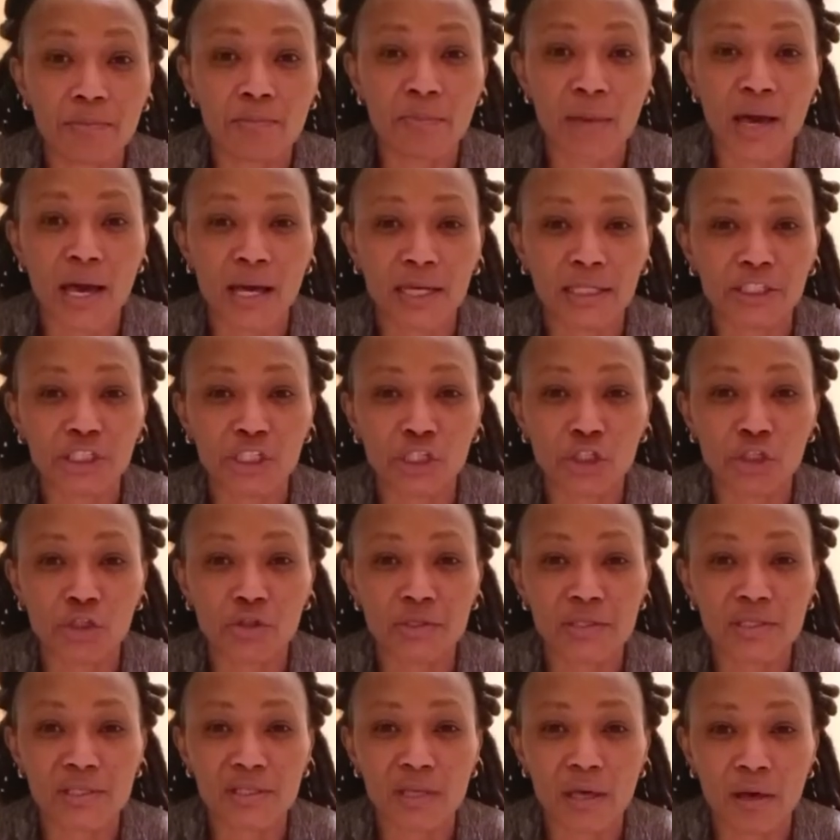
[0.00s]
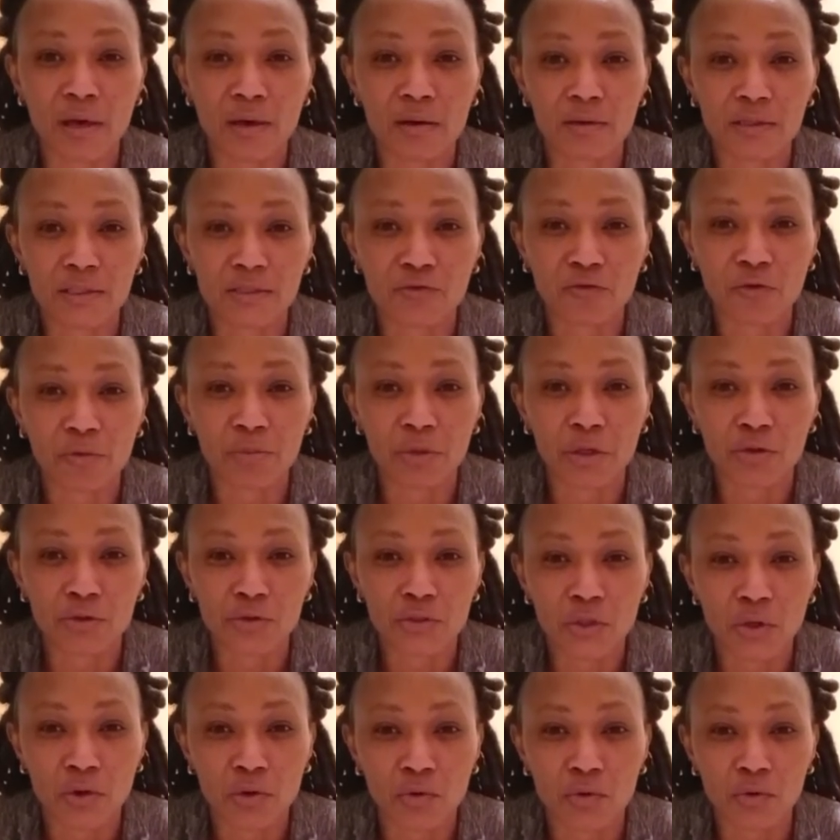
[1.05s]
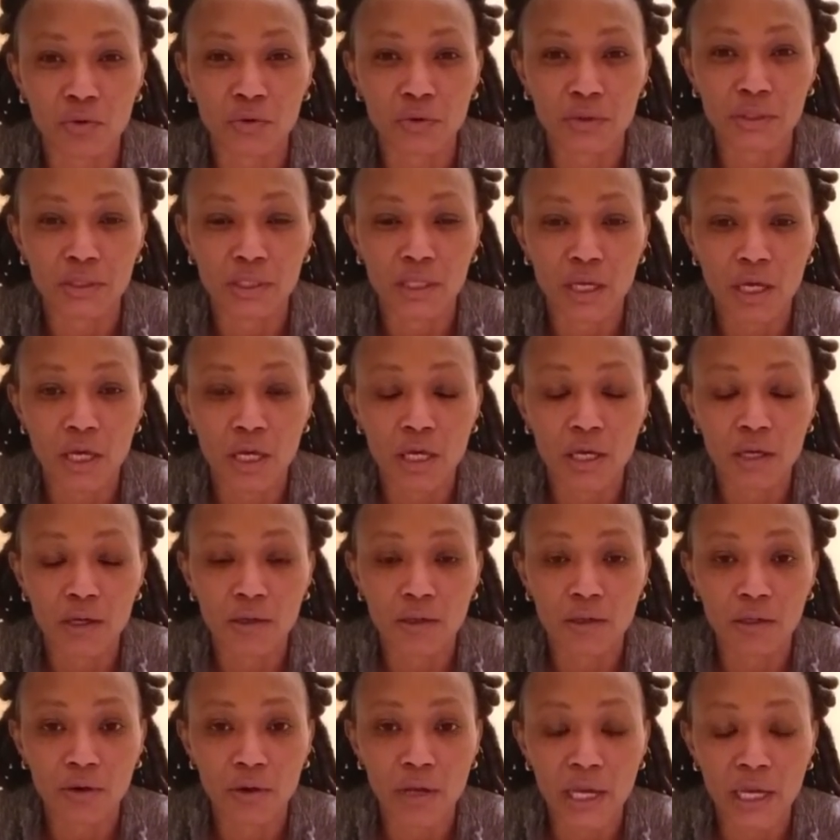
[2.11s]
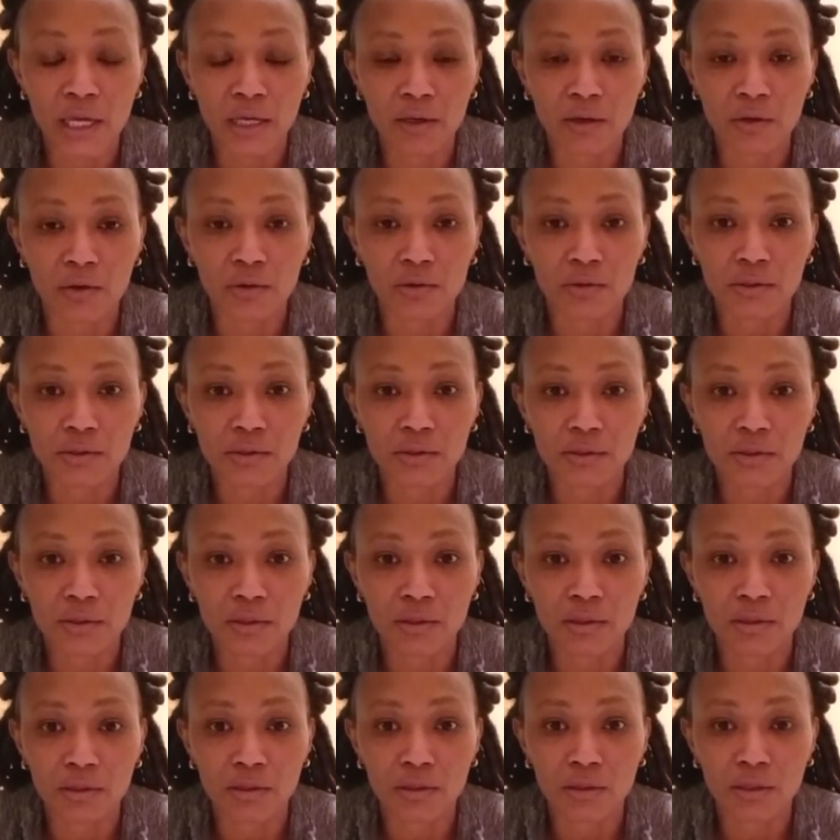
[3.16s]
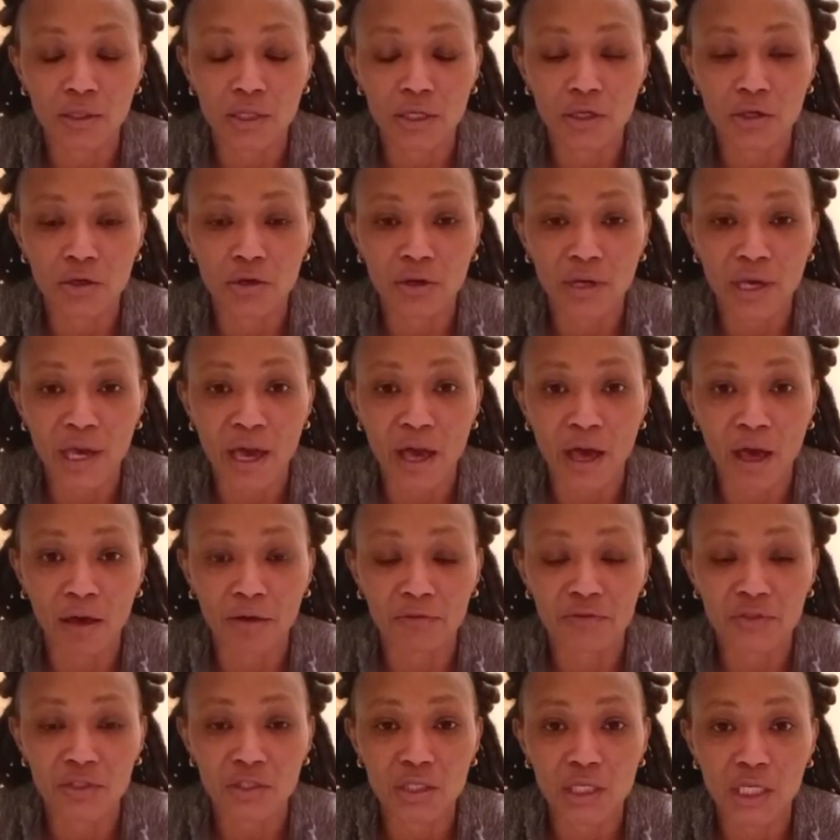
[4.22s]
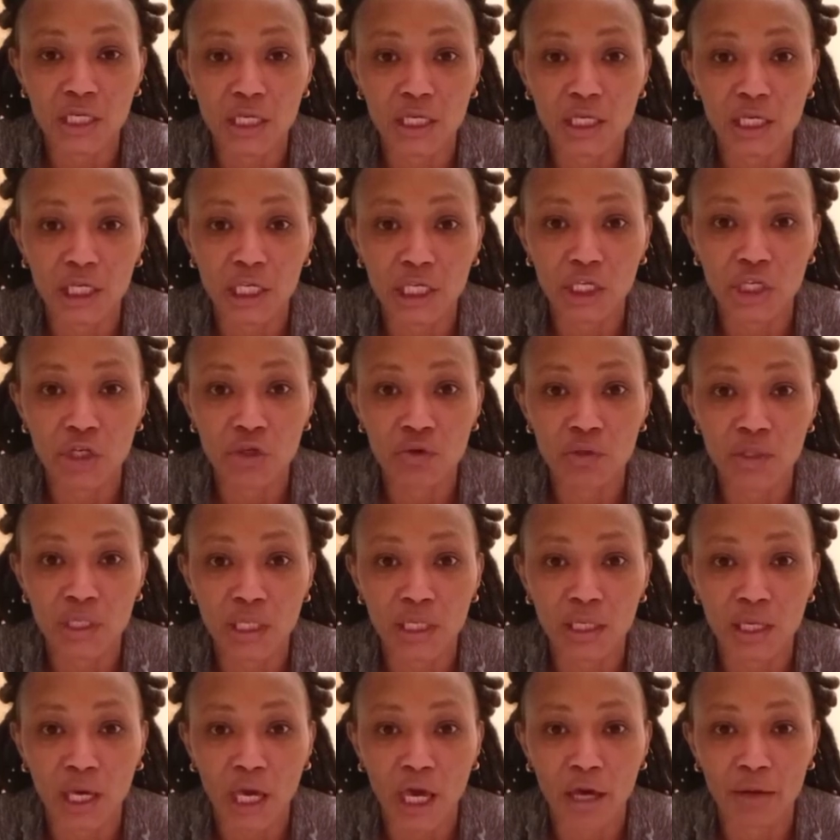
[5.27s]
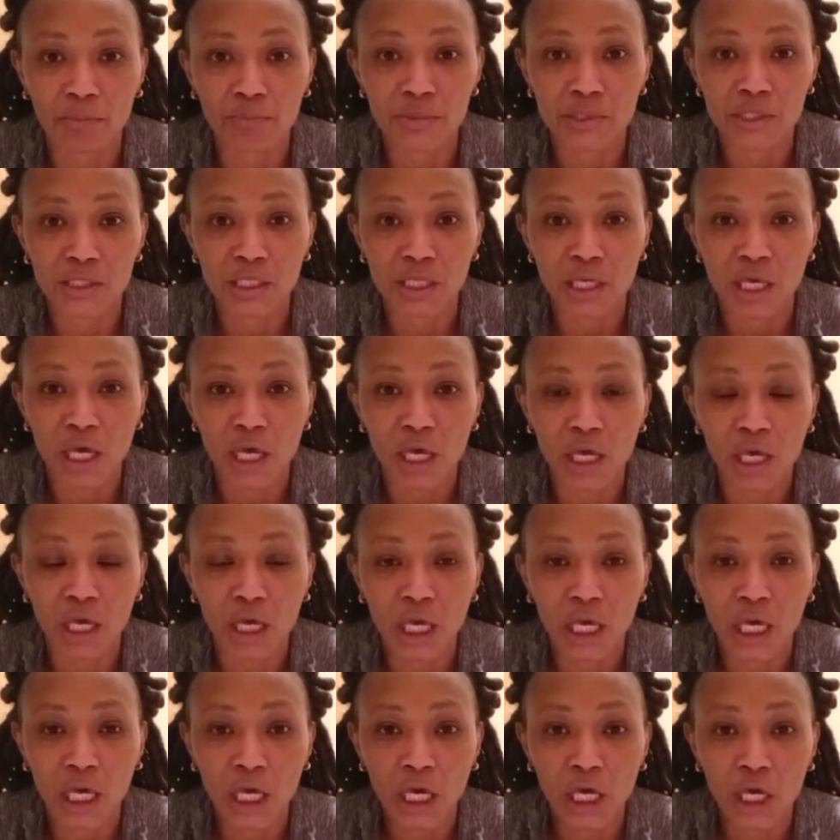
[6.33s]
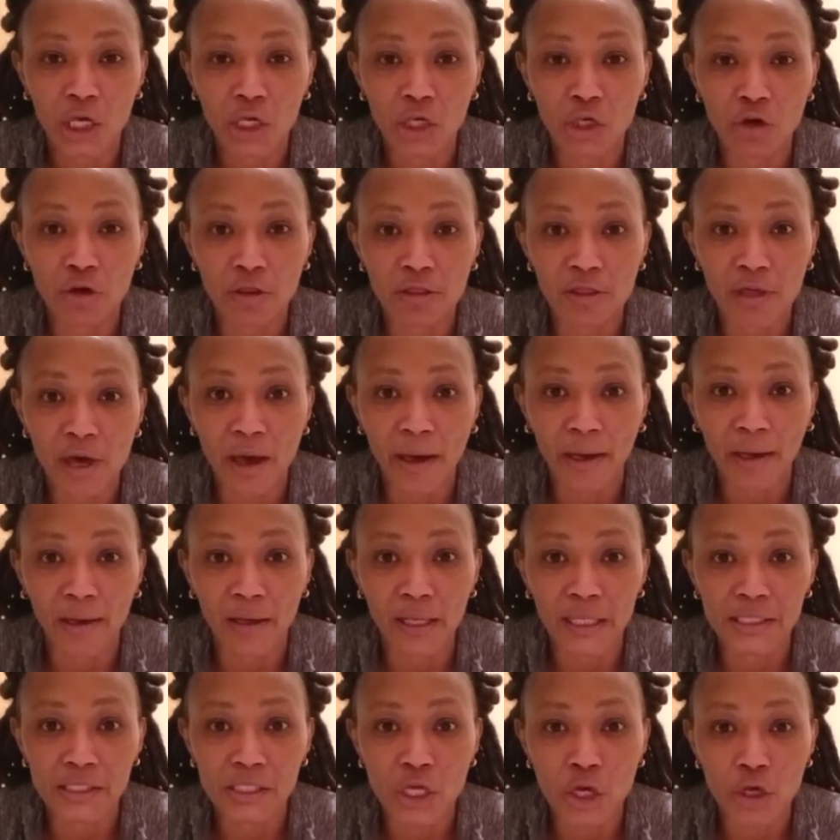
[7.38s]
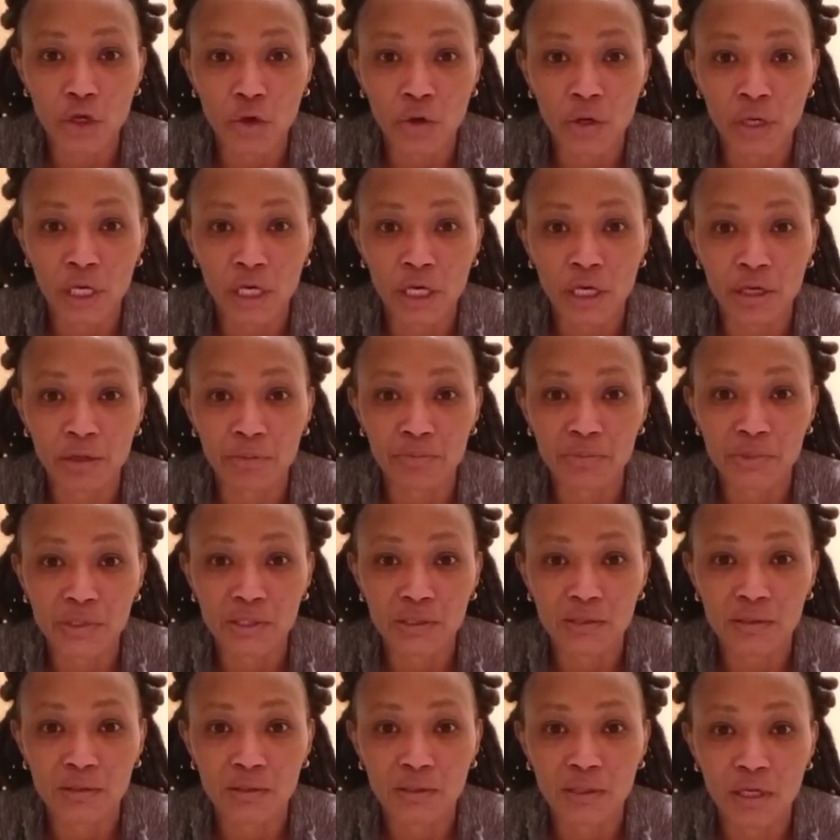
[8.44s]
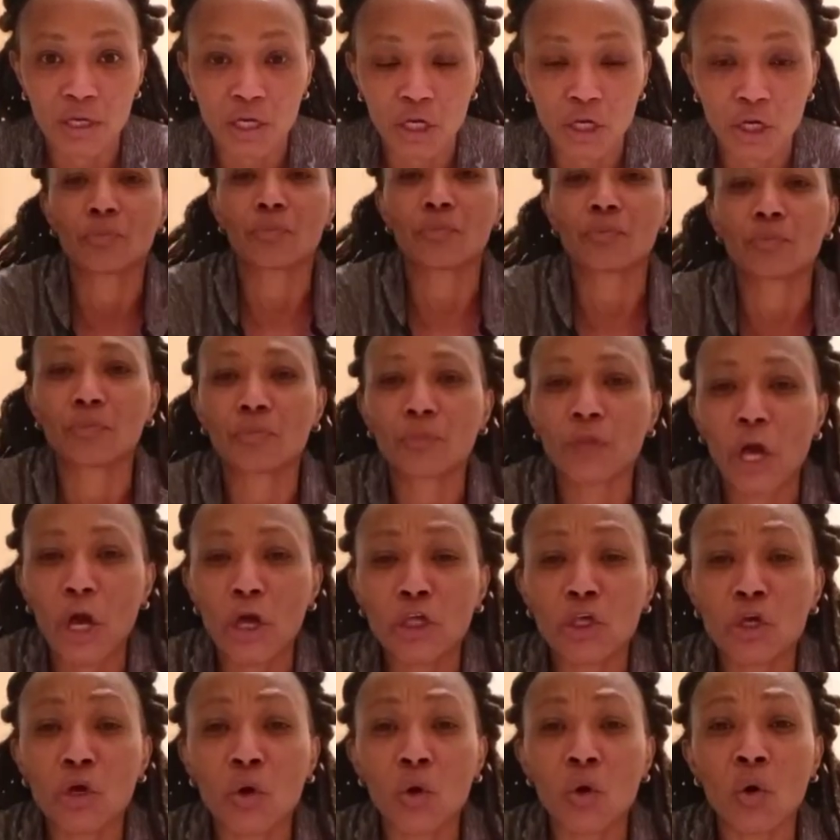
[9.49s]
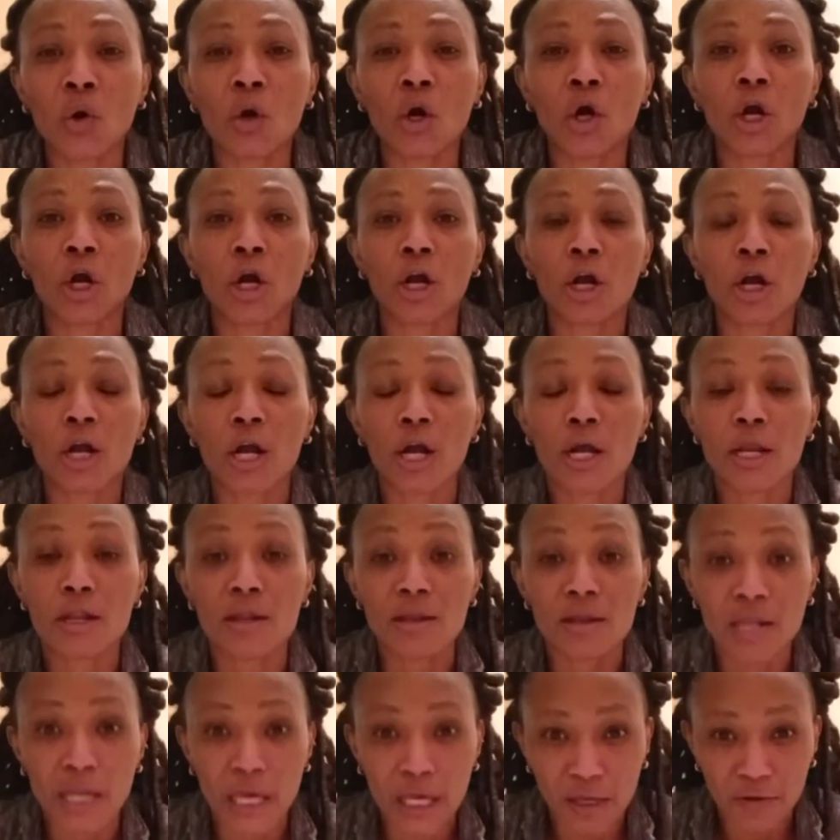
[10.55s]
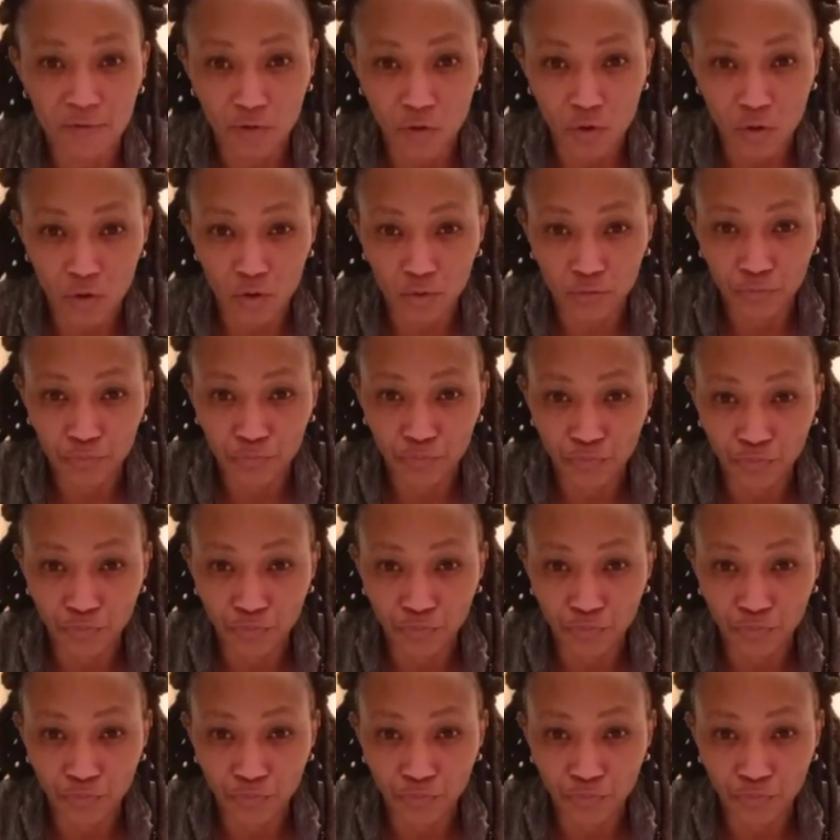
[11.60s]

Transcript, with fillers: imagine yourselves from your toes, your ankles, your calves, your kneecaps, your thighs, your hips, your navel,